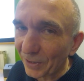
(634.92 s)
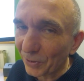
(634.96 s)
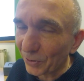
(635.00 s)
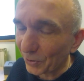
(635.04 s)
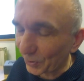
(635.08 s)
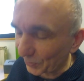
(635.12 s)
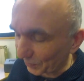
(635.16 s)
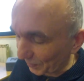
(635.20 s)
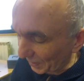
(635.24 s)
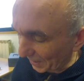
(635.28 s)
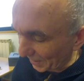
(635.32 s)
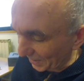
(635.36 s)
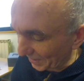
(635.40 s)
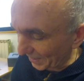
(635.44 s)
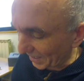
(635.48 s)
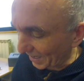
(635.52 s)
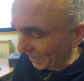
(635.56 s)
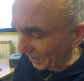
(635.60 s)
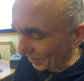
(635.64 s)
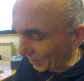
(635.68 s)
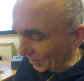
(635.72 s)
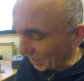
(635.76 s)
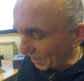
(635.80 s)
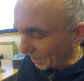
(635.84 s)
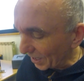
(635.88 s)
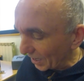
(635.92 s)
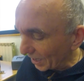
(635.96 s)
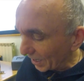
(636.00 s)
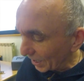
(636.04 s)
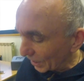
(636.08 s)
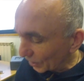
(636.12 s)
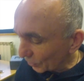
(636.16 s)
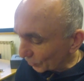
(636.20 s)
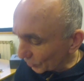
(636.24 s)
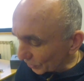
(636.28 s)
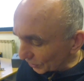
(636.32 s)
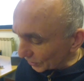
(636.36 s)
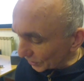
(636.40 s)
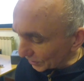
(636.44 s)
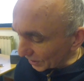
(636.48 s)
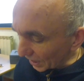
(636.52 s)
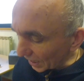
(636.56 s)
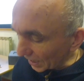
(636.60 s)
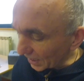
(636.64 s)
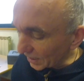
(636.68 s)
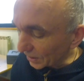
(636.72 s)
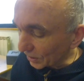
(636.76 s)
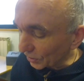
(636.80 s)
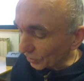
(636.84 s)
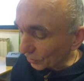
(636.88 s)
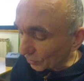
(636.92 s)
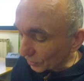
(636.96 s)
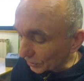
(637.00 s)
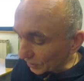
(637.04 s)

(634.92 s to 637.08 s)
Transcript: being able to spell now. A crusade,